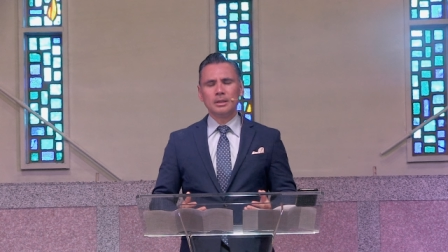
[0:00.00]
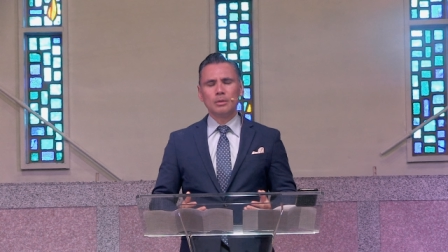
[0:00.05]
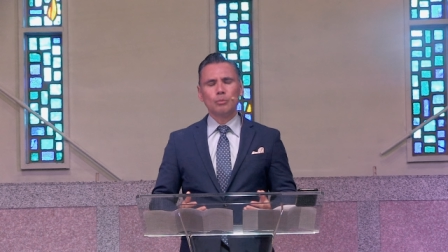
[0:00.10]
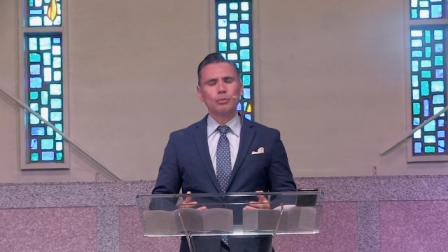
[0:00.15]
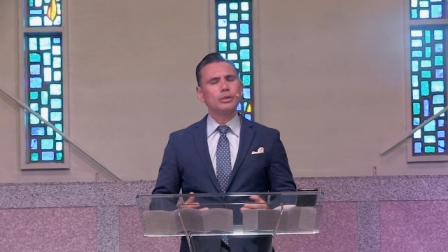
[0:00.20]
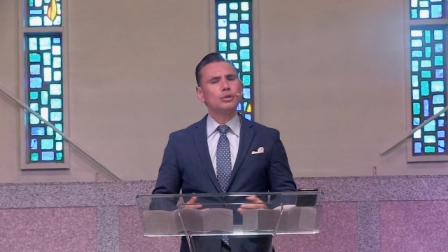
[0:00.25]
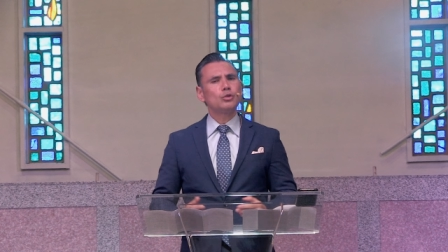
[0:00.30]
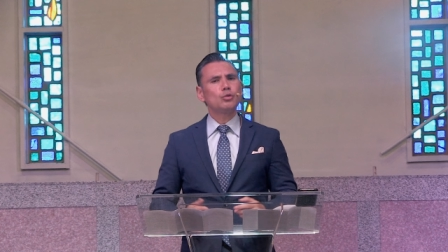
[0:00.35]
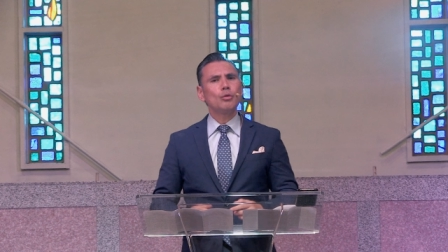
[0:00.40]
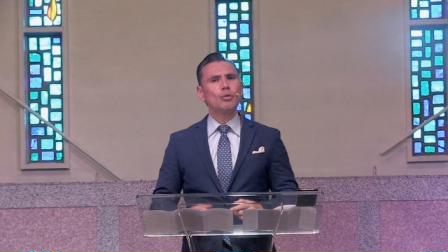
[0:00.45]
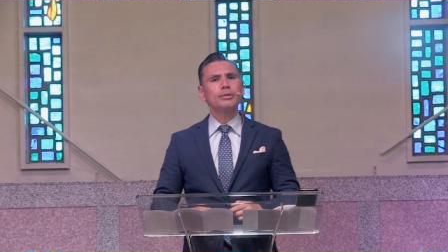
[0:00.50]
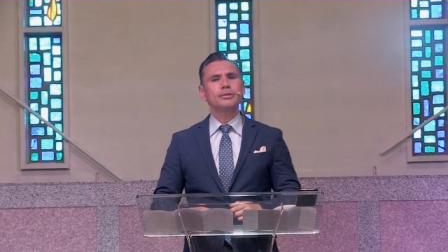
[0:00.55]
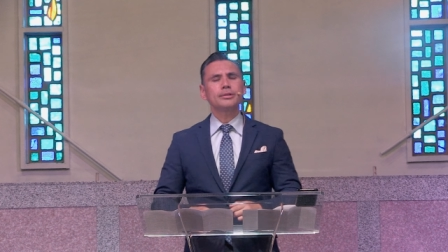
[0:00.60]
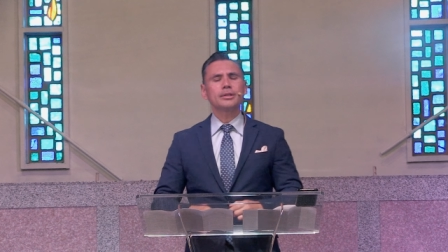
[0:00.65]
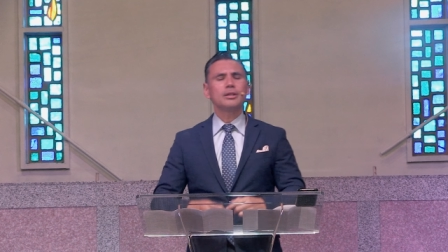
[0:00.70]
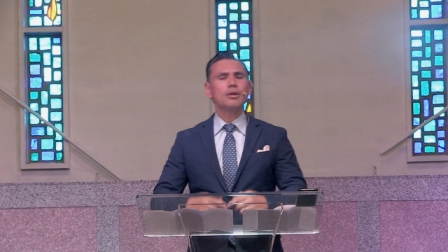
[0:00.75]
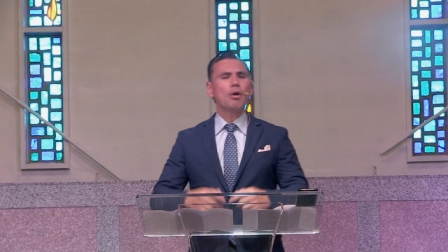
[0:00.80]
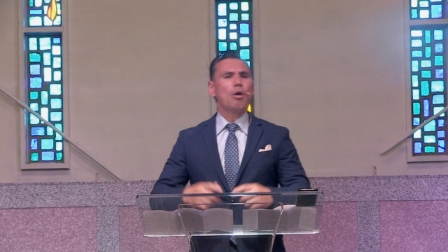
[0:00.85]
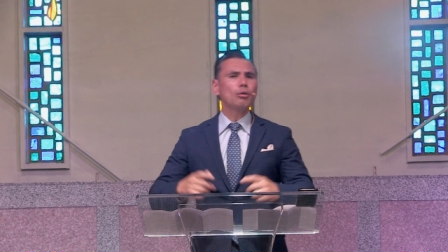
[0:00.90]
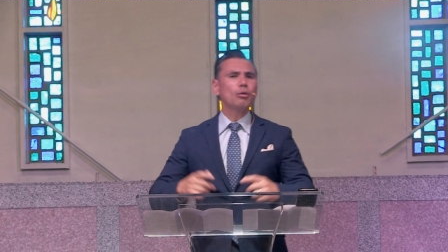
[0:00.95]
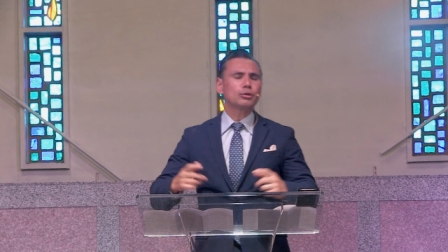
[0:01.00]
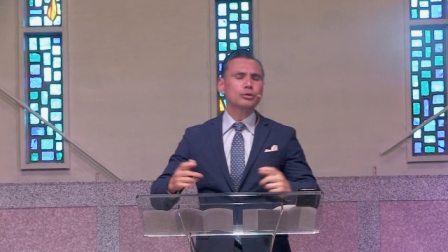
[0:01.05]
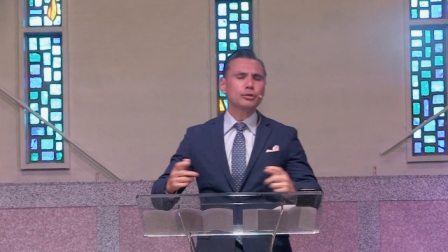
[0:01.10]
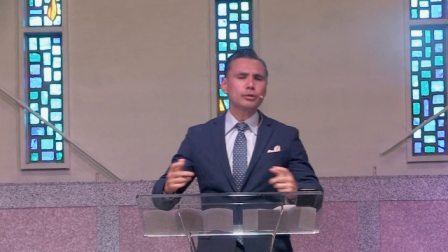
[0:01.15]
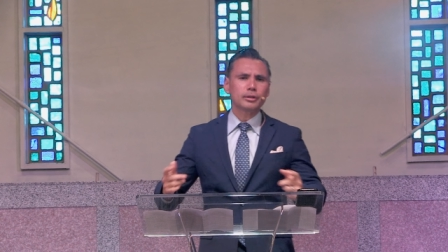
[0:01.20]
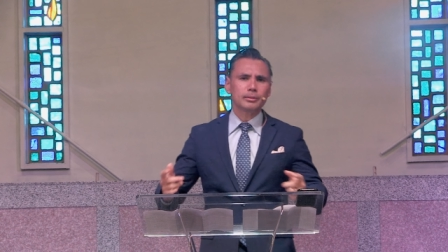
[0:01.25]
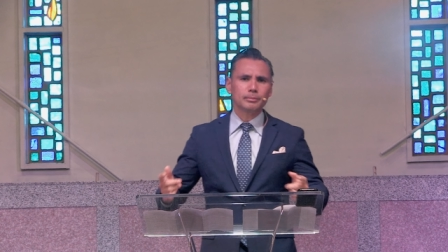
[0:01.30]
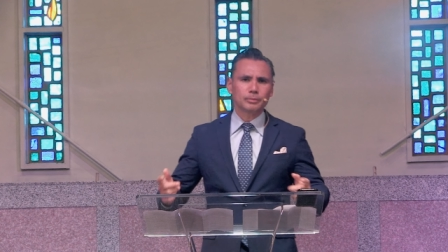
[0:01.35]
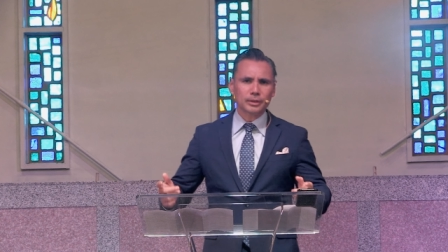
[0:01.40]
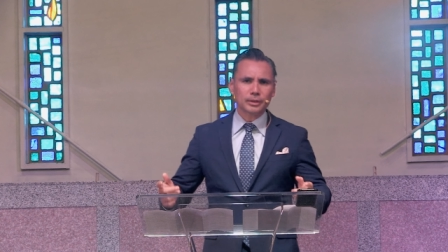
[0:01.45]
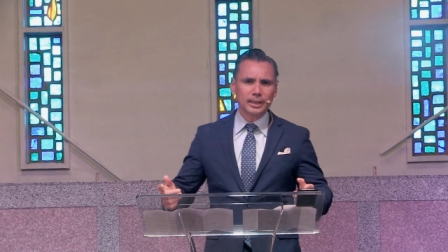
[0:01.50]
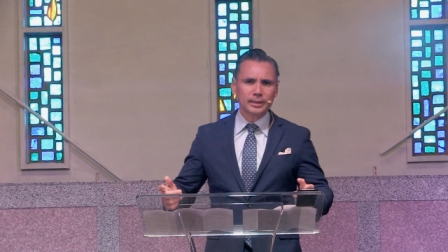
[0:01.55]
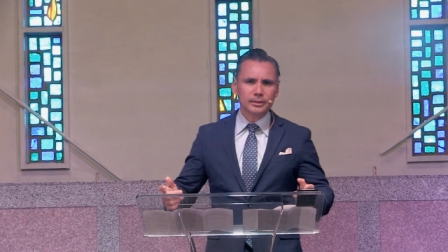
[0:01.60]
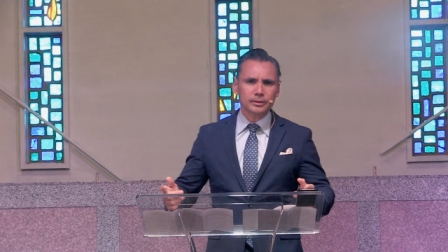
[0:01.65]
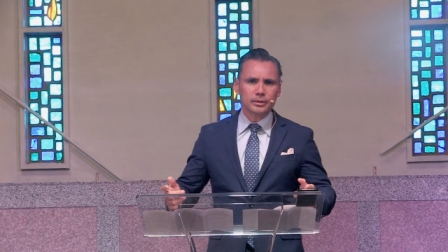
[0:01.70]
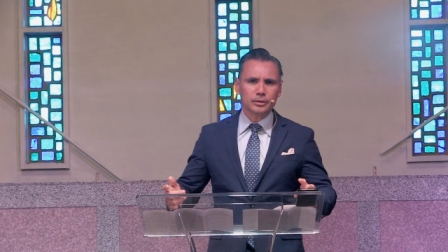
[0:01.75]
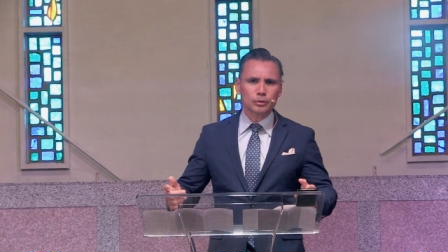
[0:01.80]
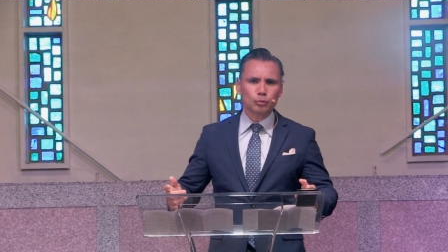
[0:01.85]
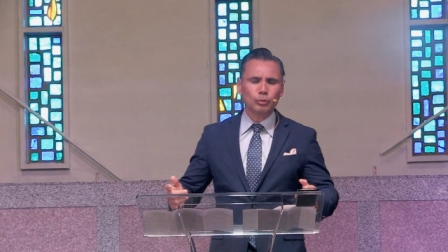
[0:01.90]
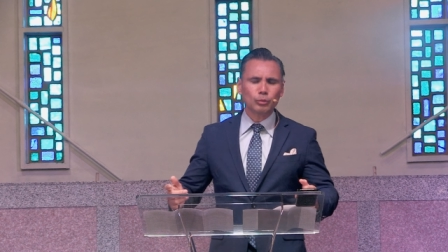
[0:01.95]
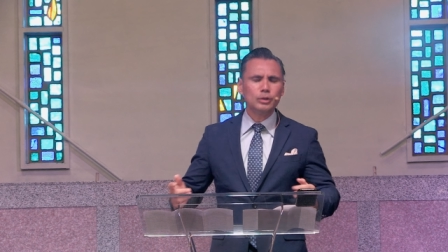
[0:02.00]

Rejoice in all circumstances.